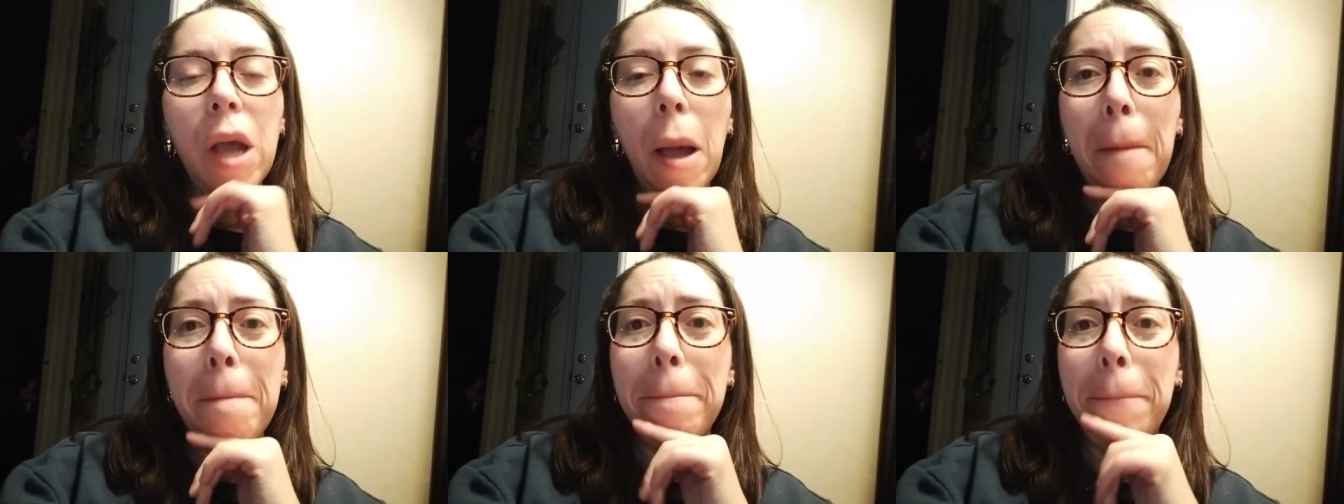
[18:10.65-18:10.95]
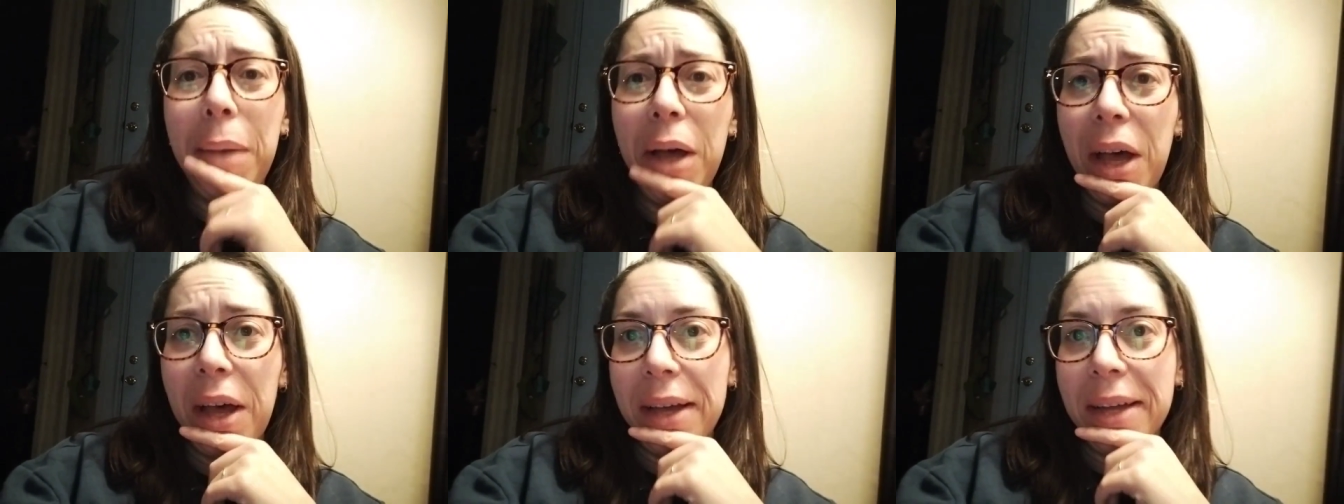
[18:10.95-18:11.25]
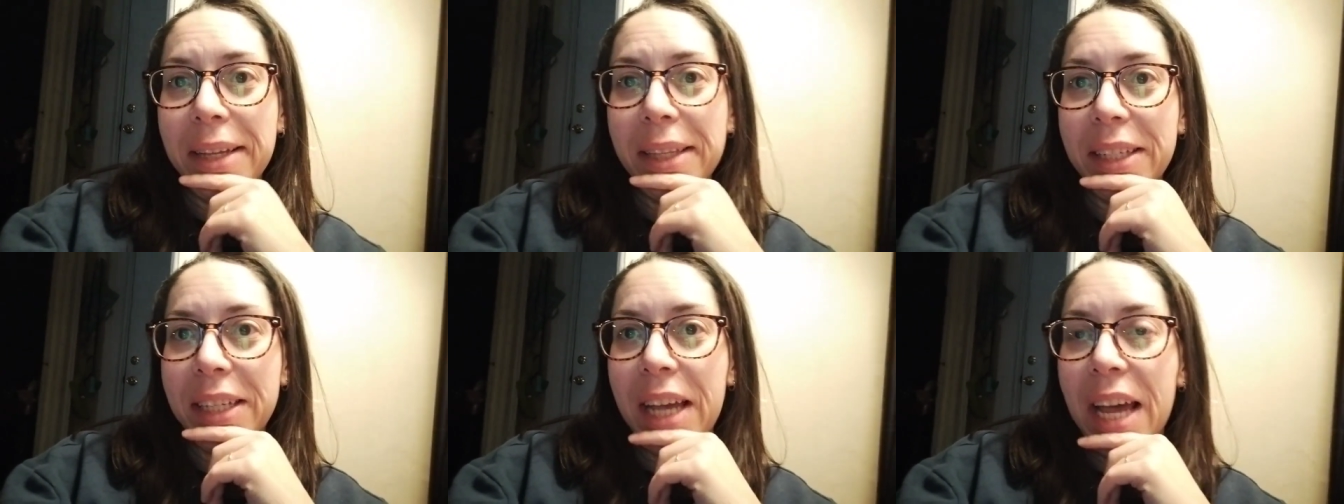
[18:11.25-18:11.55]

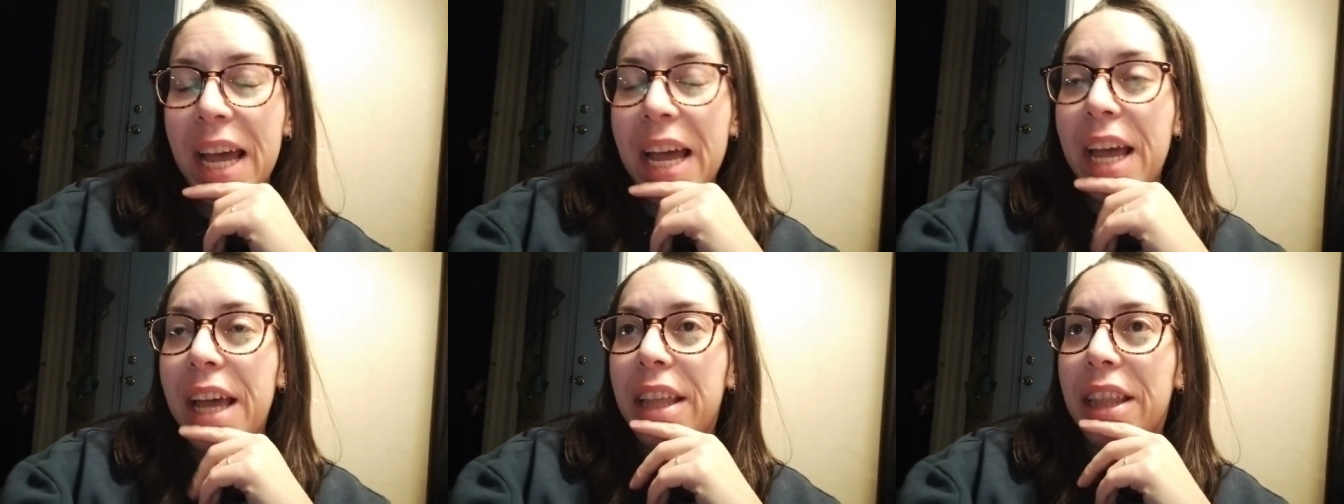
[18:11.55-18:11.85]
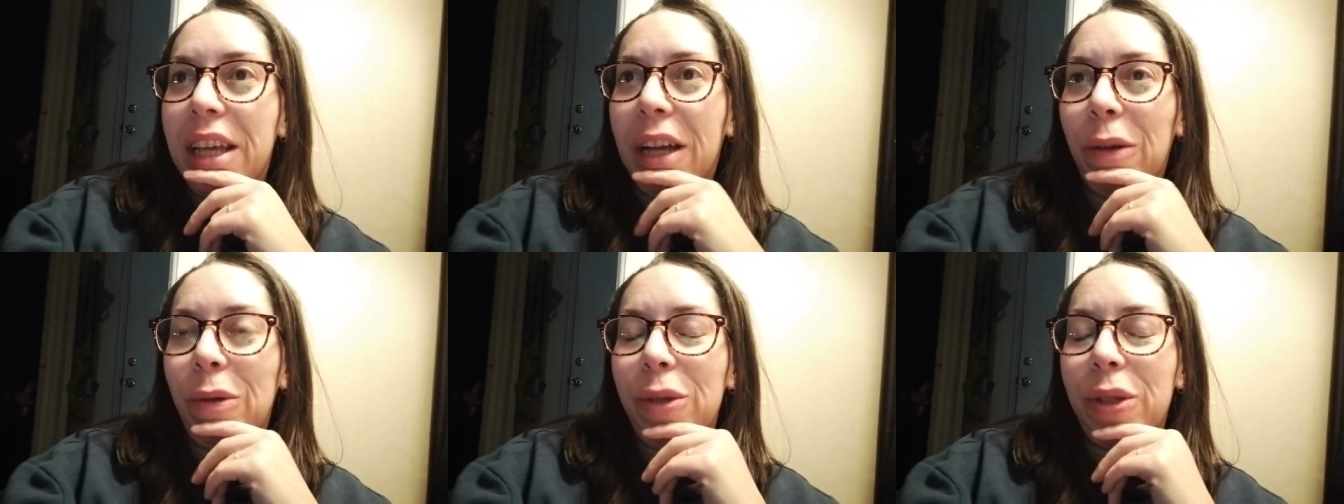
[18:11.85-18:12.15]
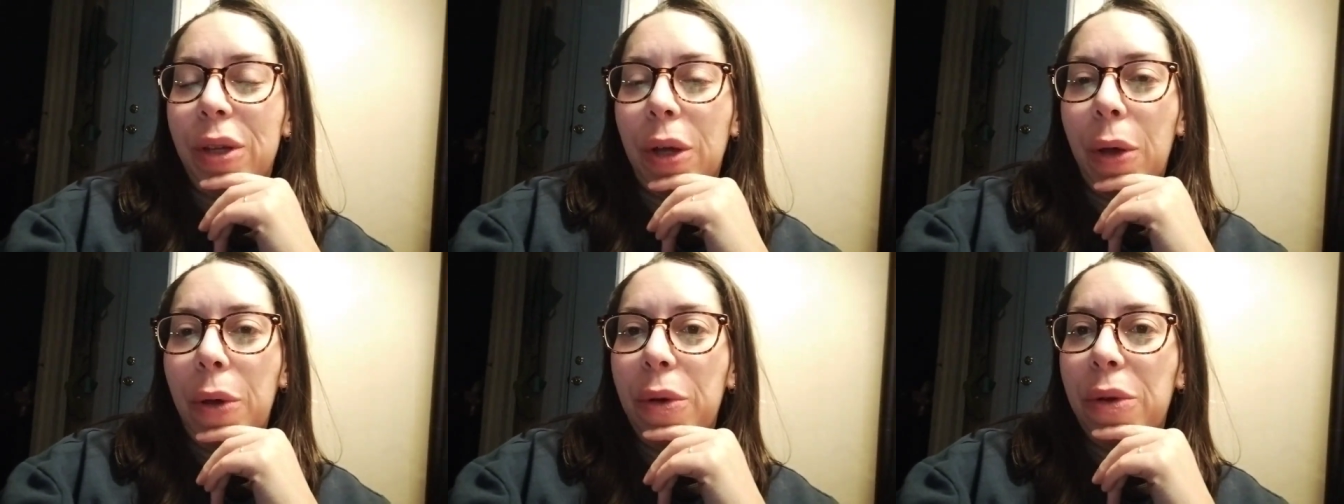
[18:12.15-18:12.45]
but there was a
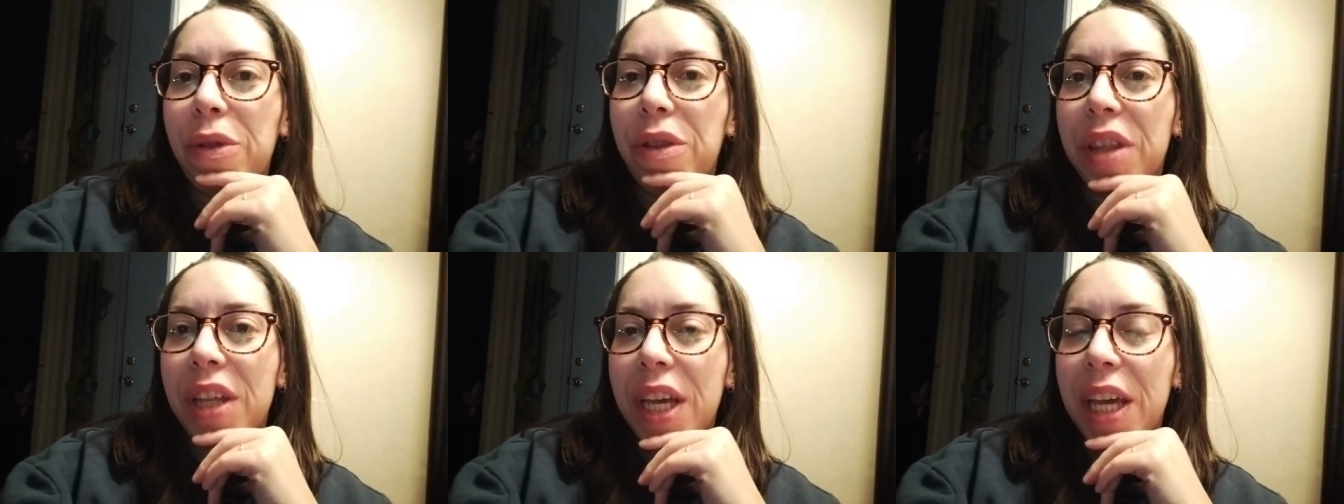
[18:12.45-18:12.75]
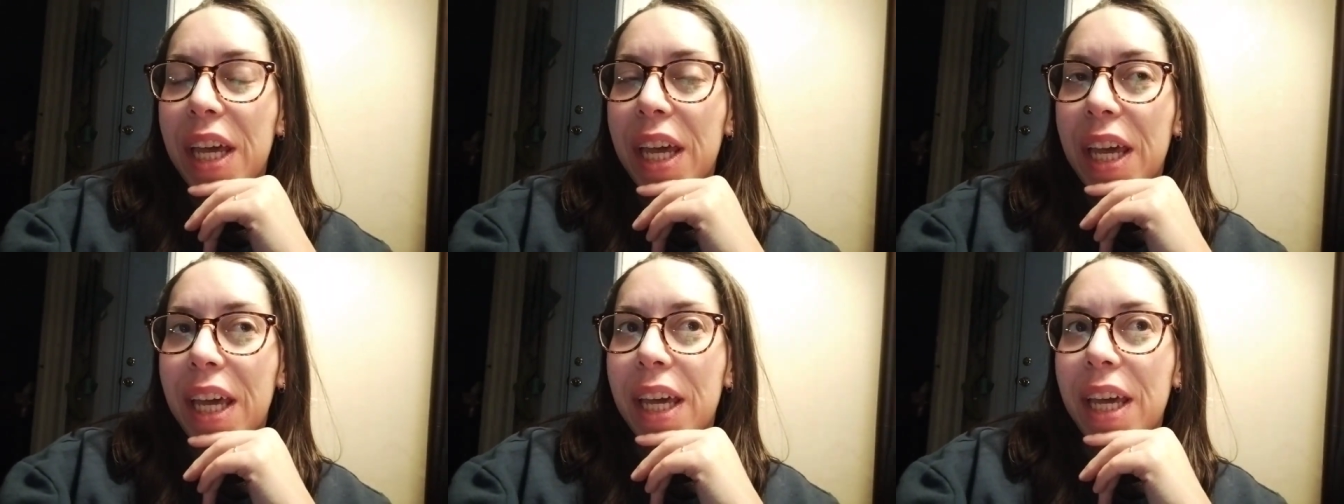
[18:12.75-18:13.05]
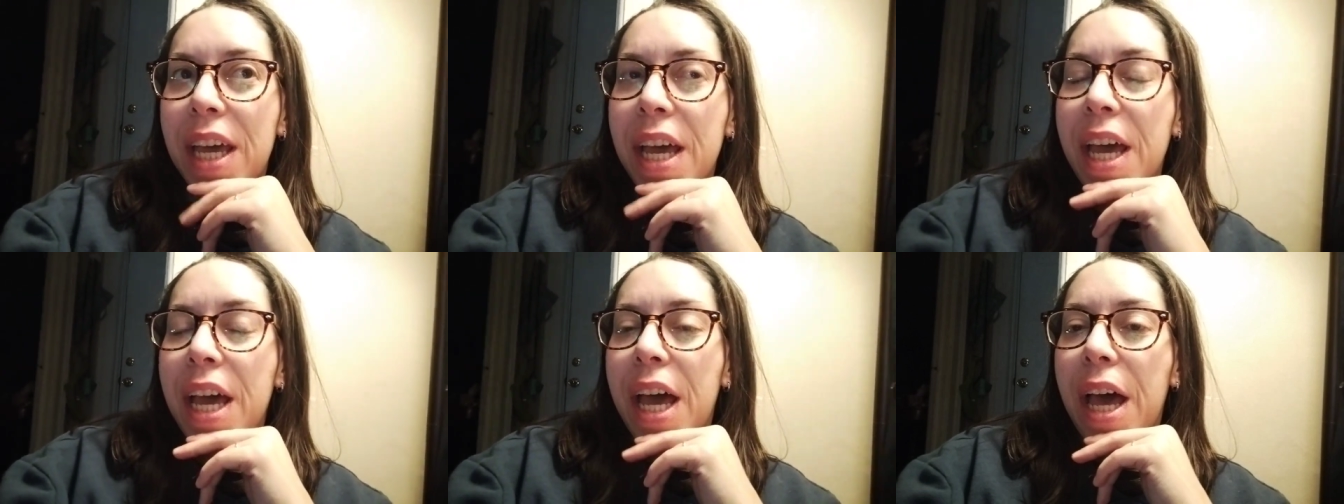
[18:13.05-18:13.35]
whole thing
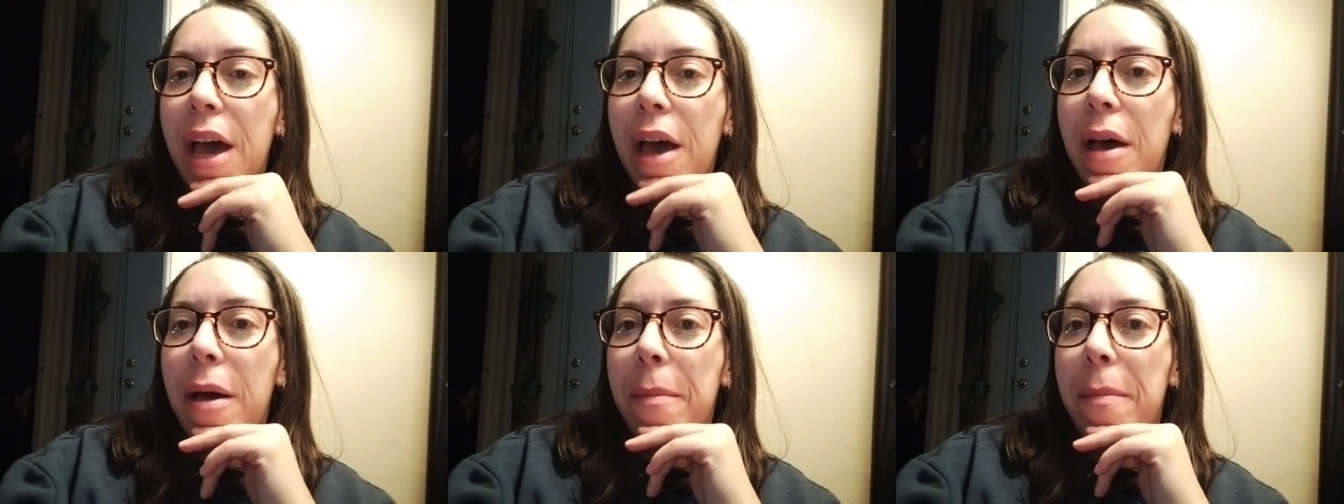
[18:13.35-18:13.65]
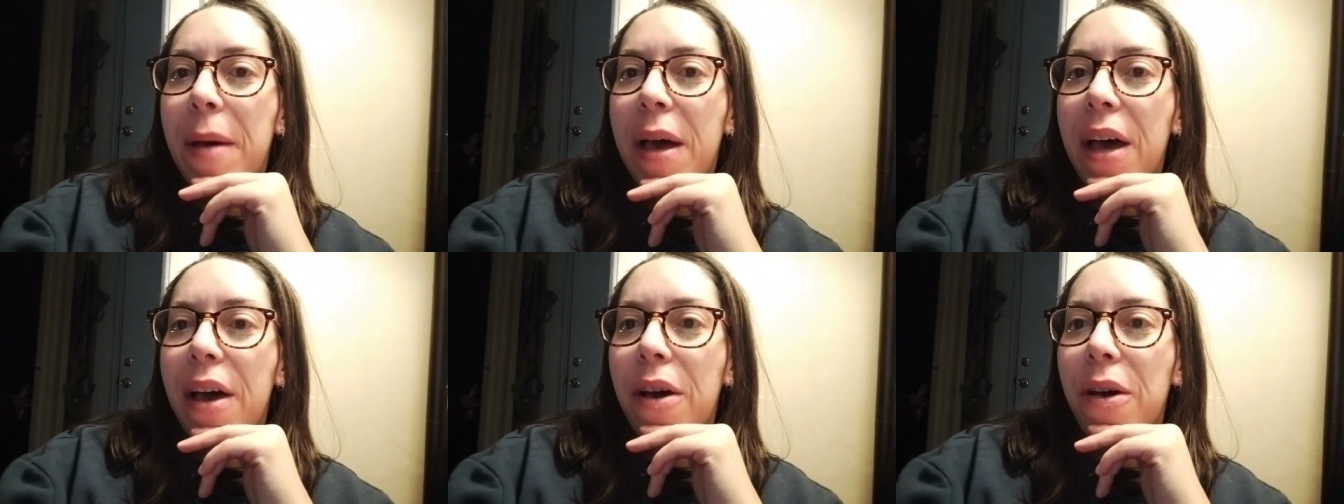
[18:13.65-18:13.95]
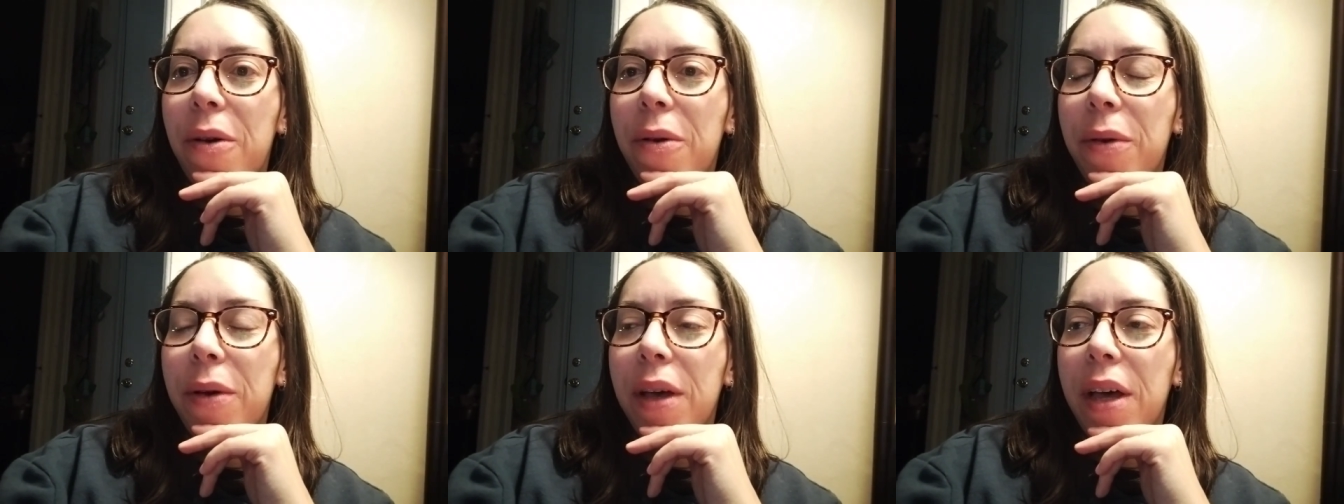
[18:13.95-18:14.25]
about